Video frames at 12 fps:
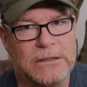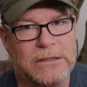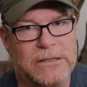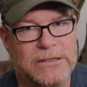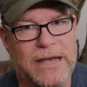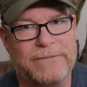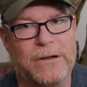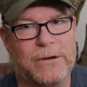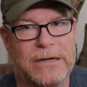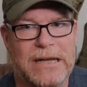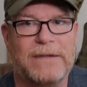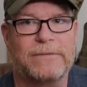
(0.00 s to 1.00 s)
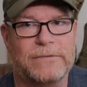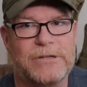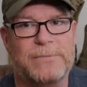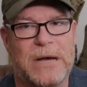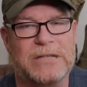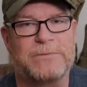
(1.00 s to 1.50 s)
because I've known that I've
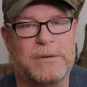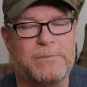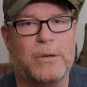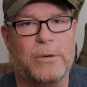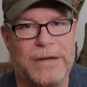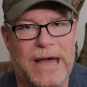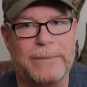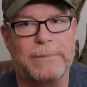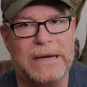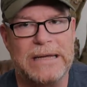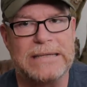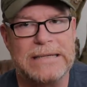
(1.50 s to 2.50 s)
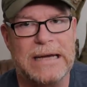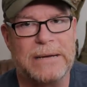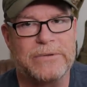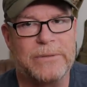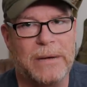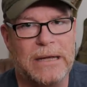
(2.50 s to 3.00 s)
responsibly pulled out many a
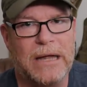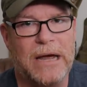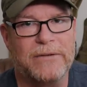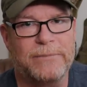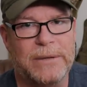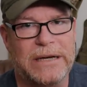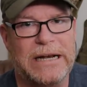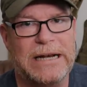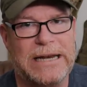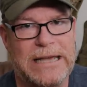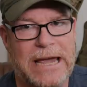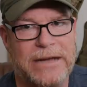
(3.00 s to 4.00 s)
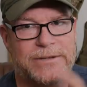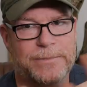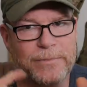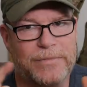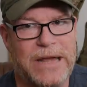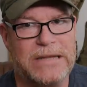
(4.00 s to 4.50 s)
times in my life. But in any case,
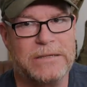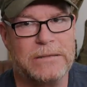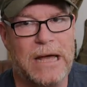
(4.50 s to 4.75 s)
that's